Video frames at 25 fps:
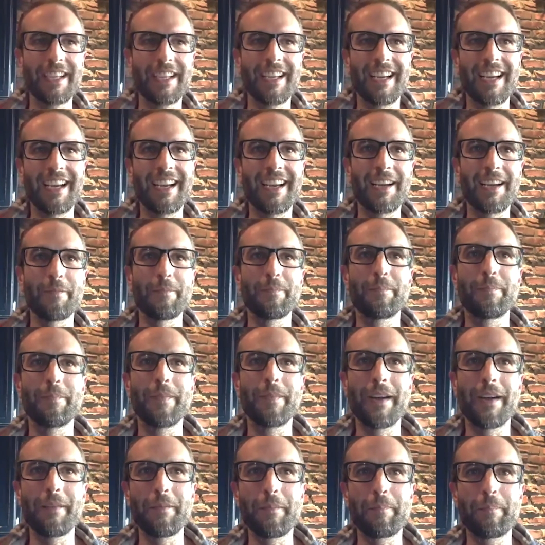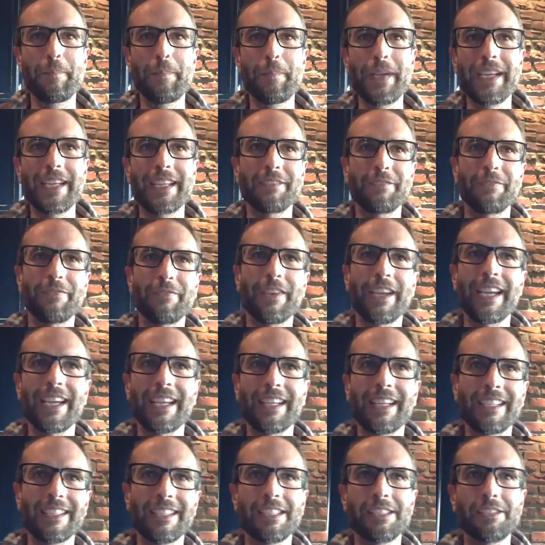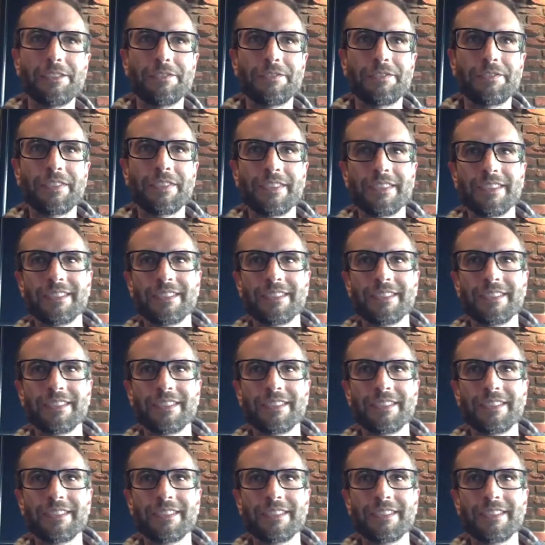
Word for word: um, I'm big fan of